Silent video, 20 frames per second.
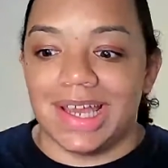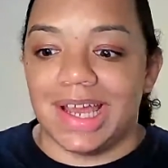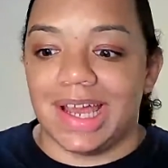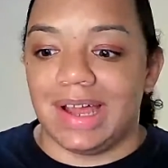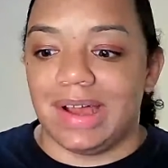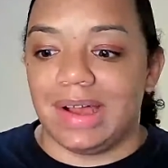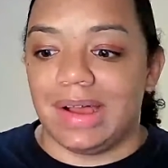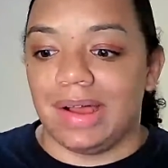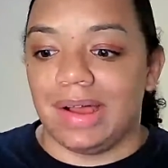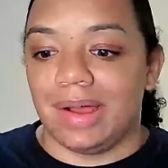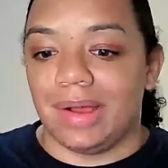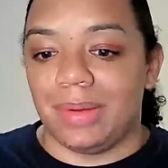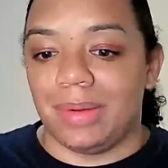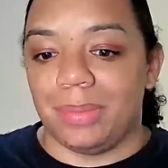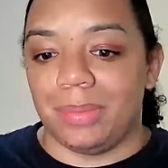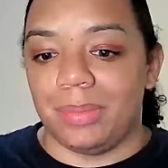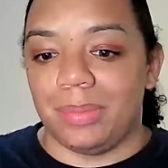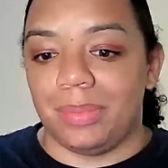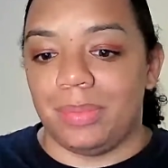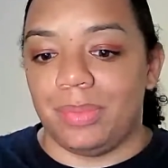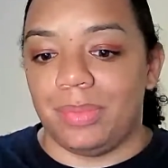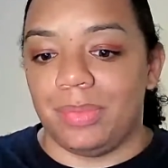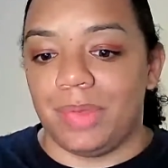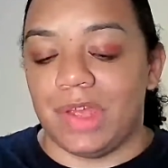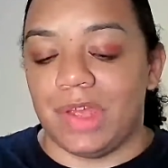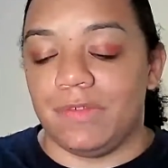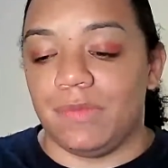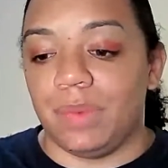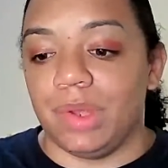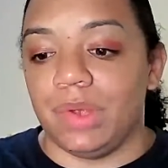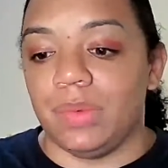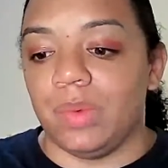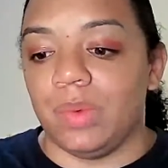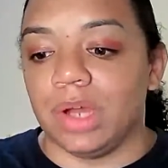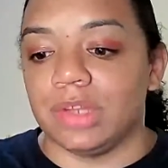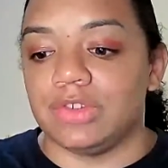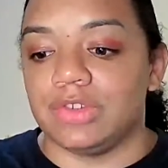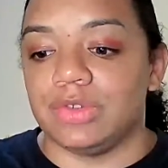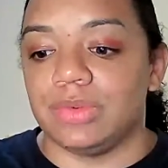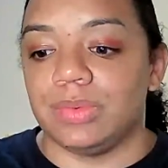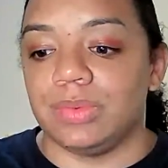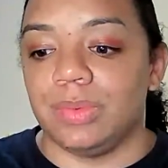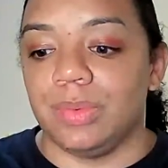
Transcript: if we want to